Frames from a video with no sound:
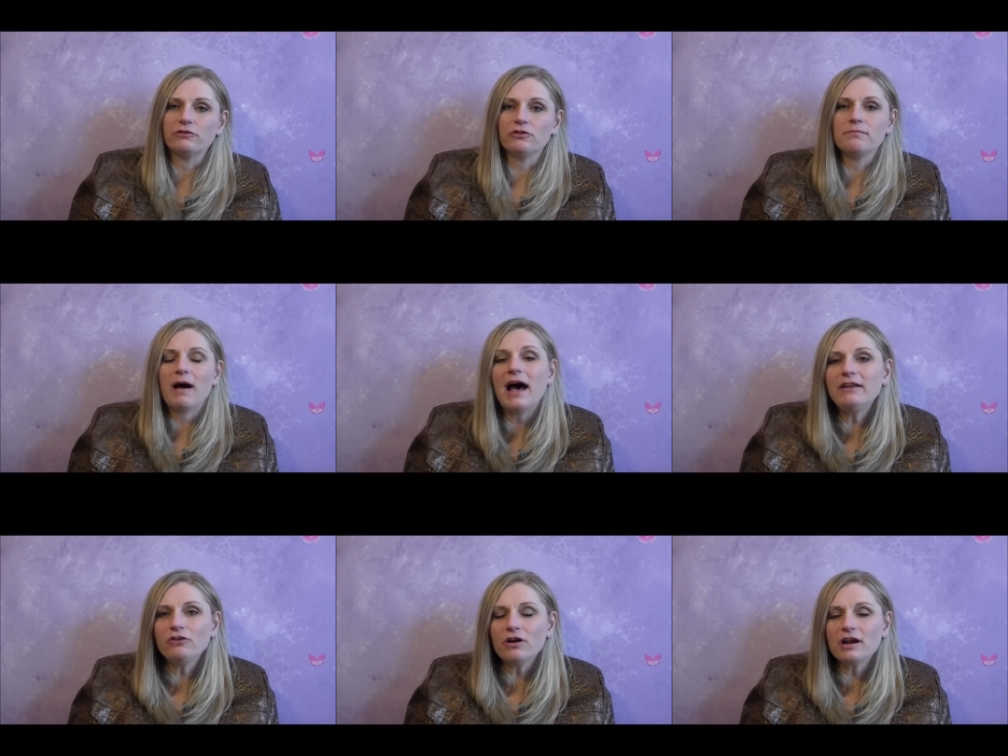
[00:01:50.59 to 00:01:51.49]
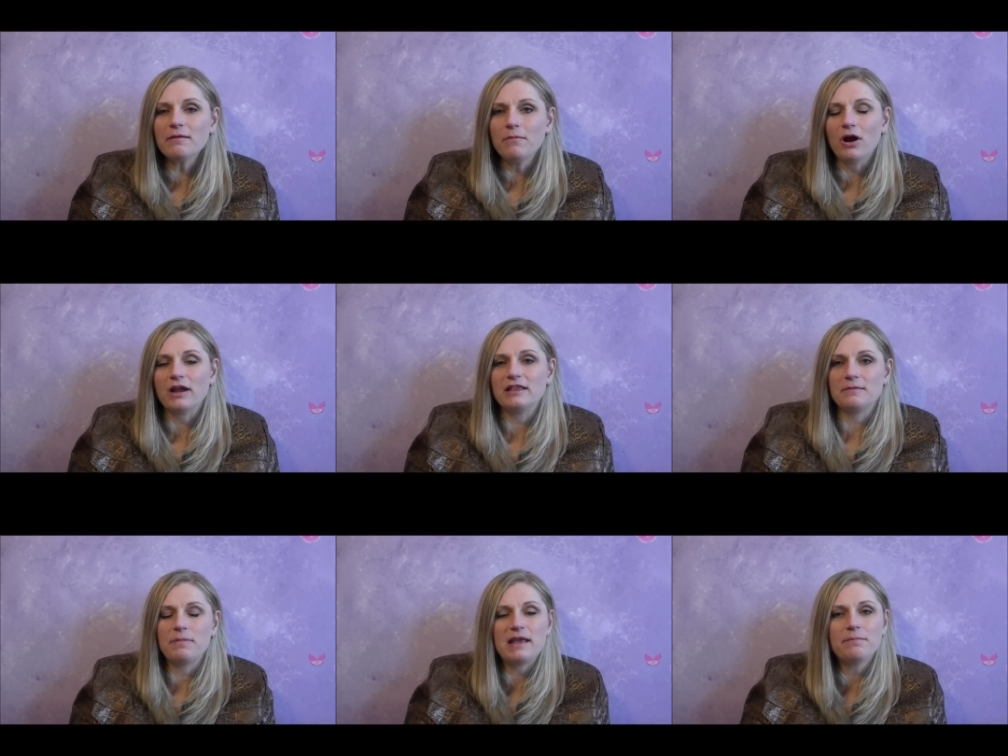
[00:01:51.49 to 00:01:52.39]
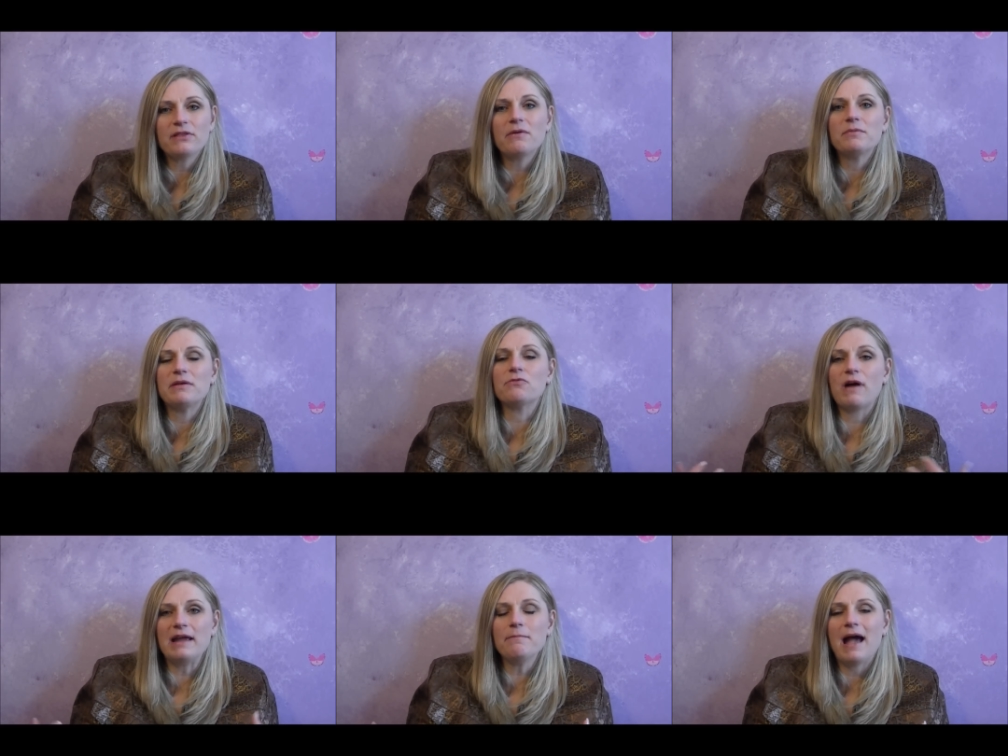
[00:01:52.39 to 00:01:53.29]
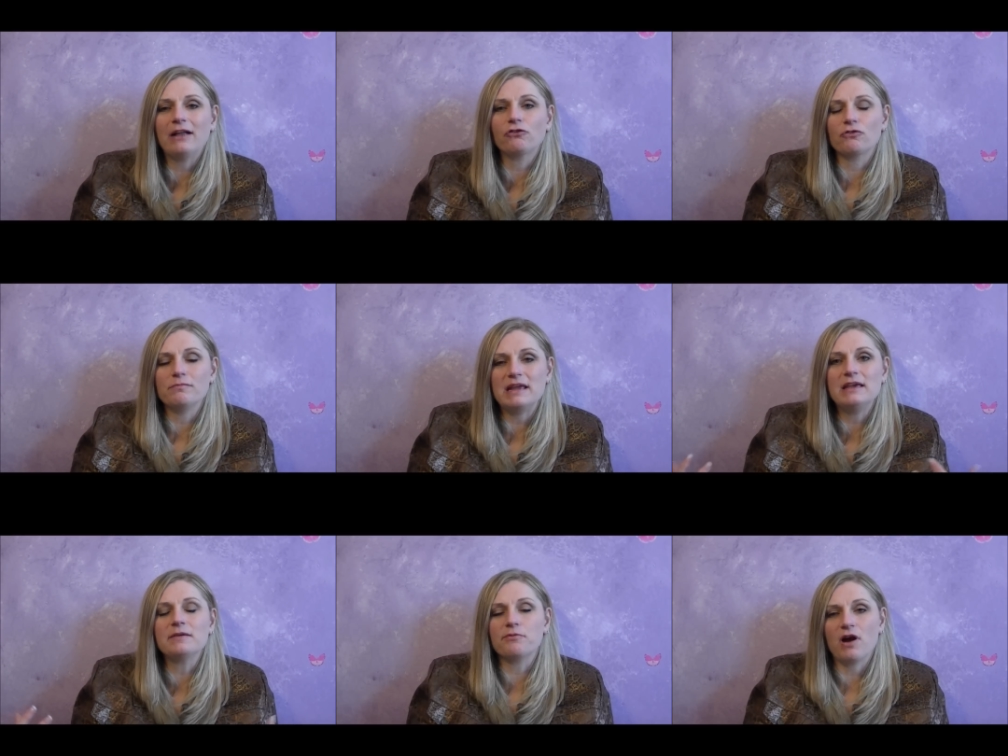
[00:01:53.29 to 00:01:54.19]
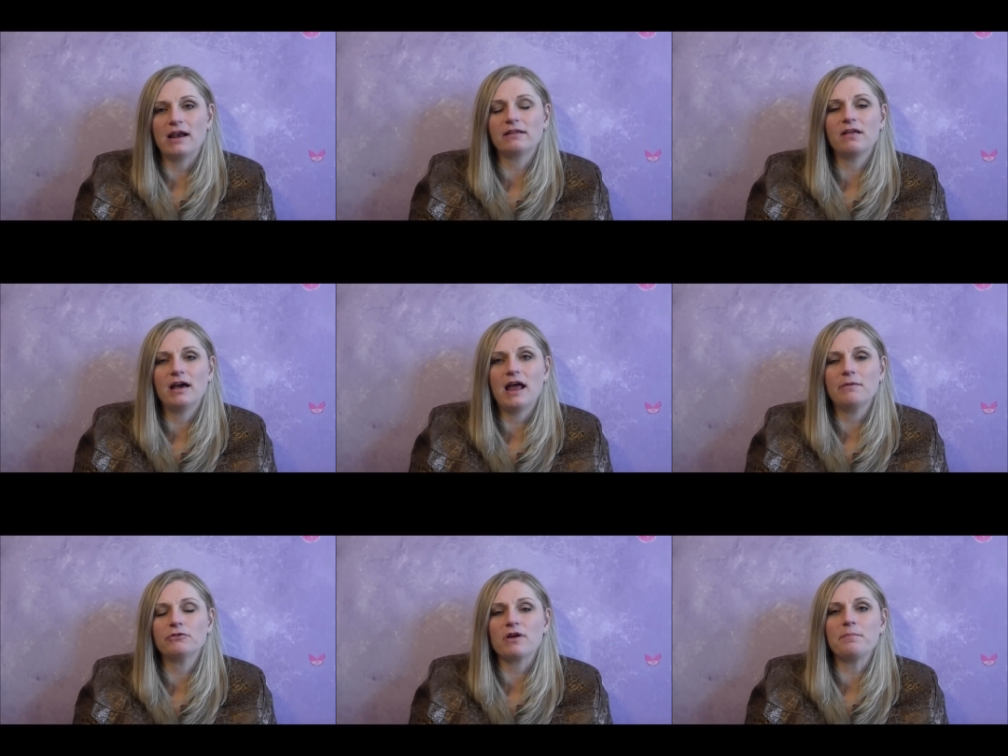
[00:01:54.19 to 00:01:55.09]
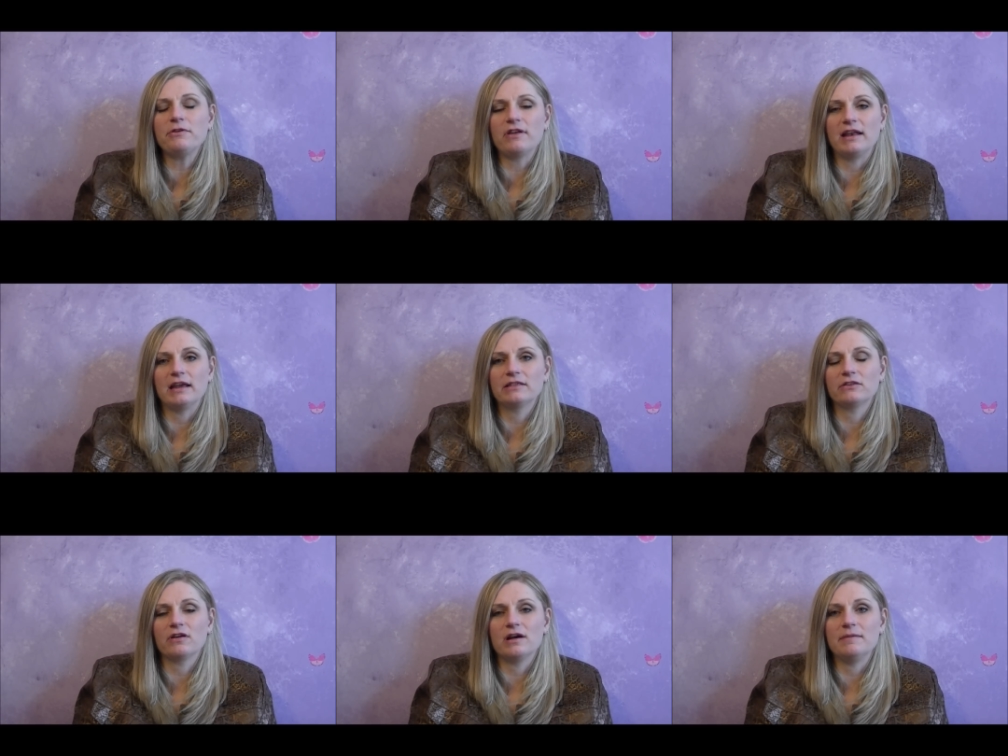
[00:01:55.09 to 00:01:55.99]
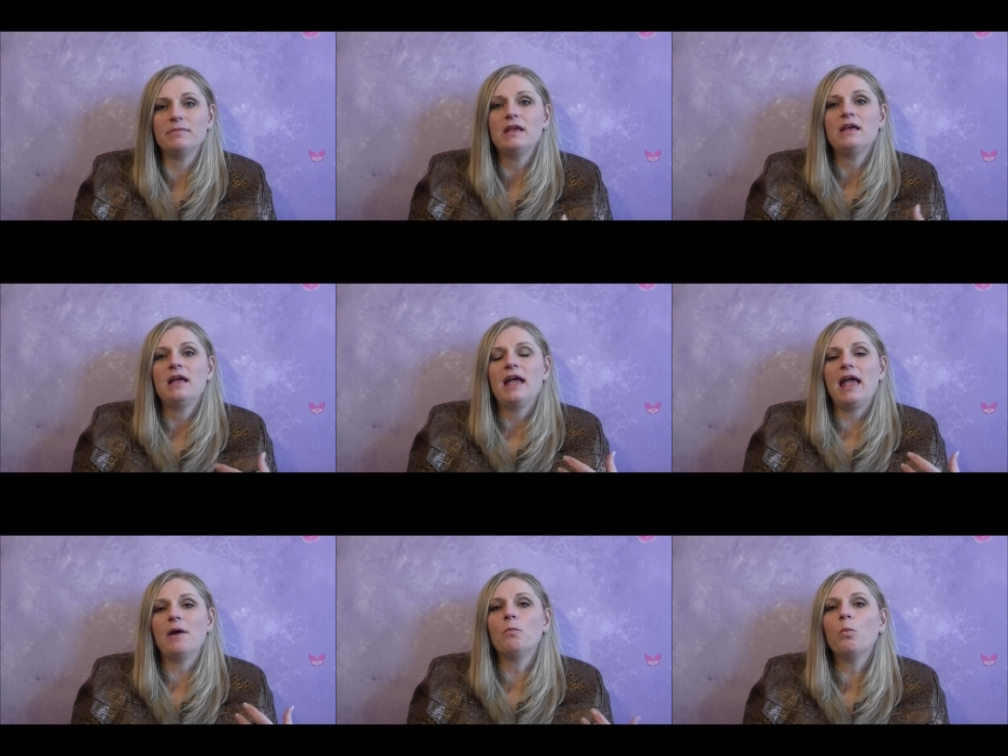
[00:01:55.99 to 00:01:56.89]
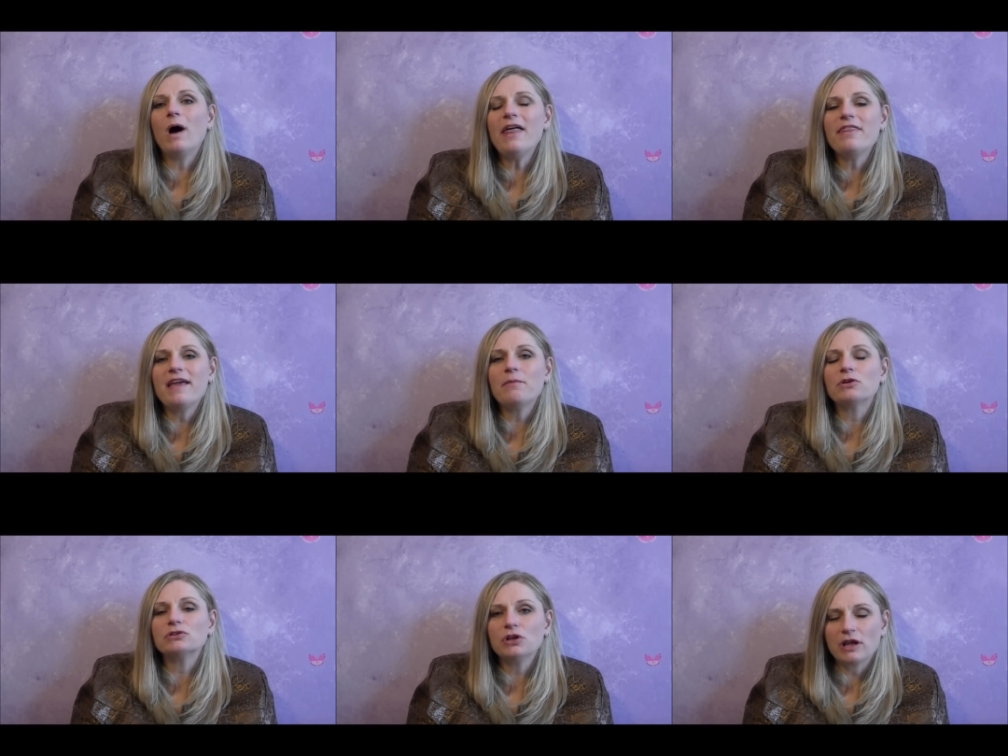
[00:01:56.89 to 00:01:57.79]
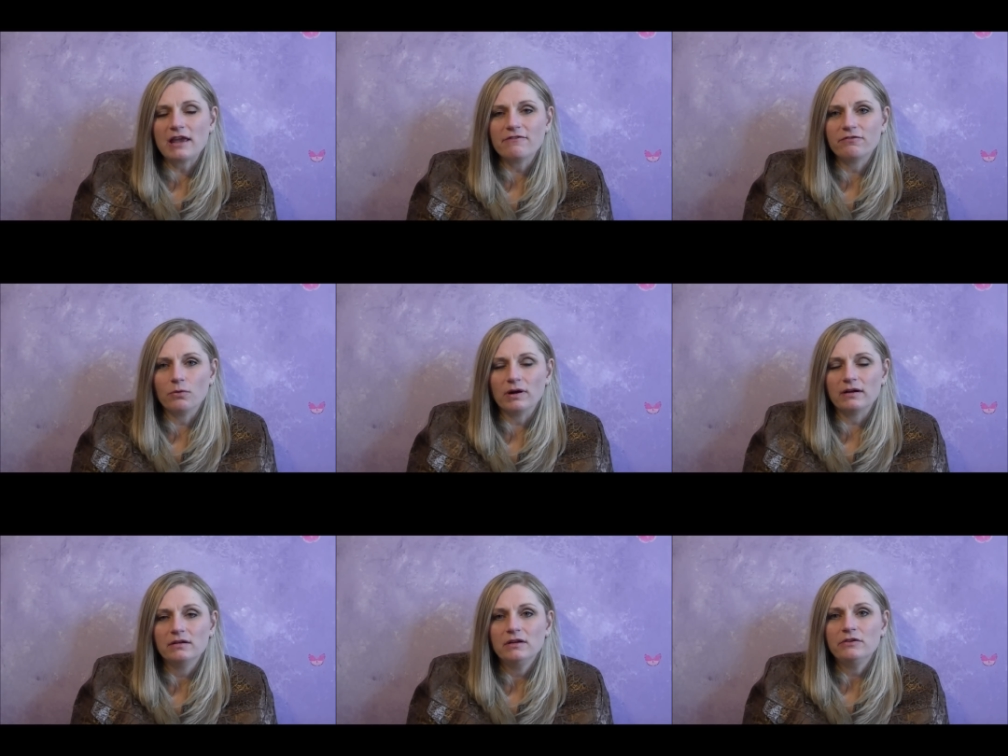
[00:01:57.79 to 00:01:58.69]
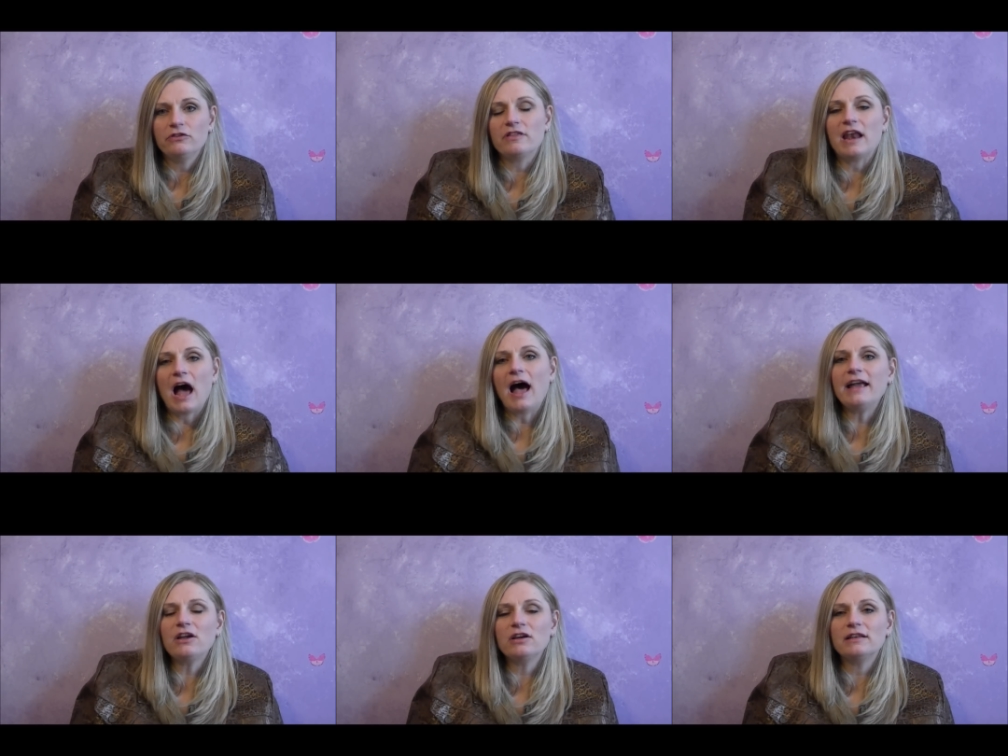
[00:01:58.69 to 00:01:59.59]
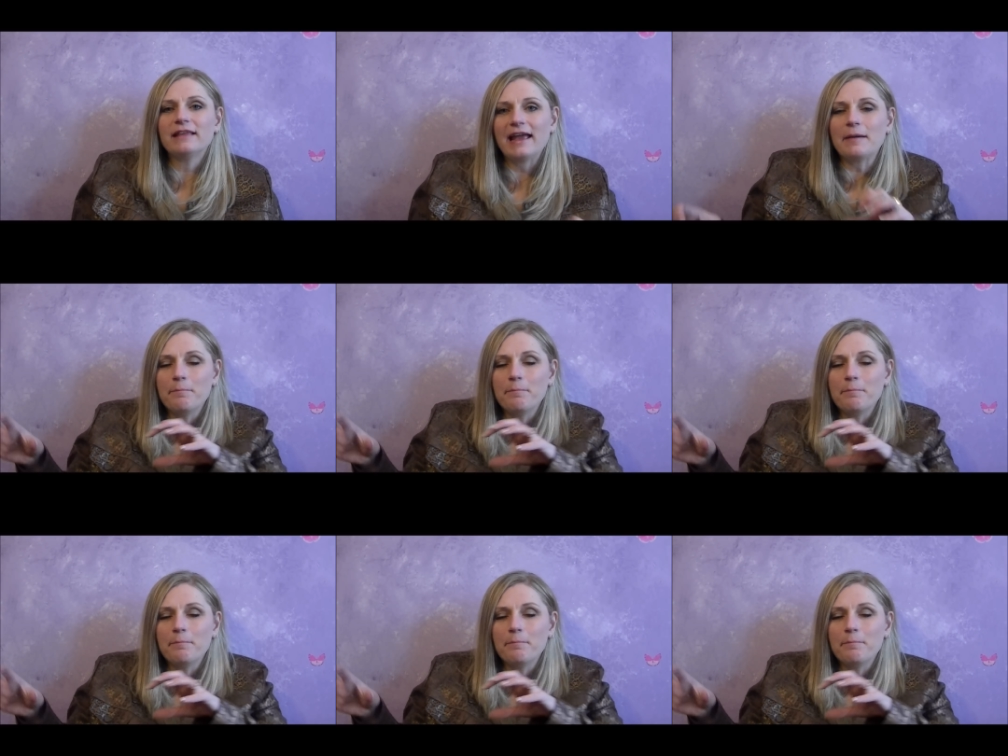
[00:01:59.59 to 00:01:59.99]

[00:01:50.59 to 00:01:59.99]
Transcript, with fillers: So my target market, the people that would be right match for me and the product line I was representing at the time, and what they were looking for so that I could, like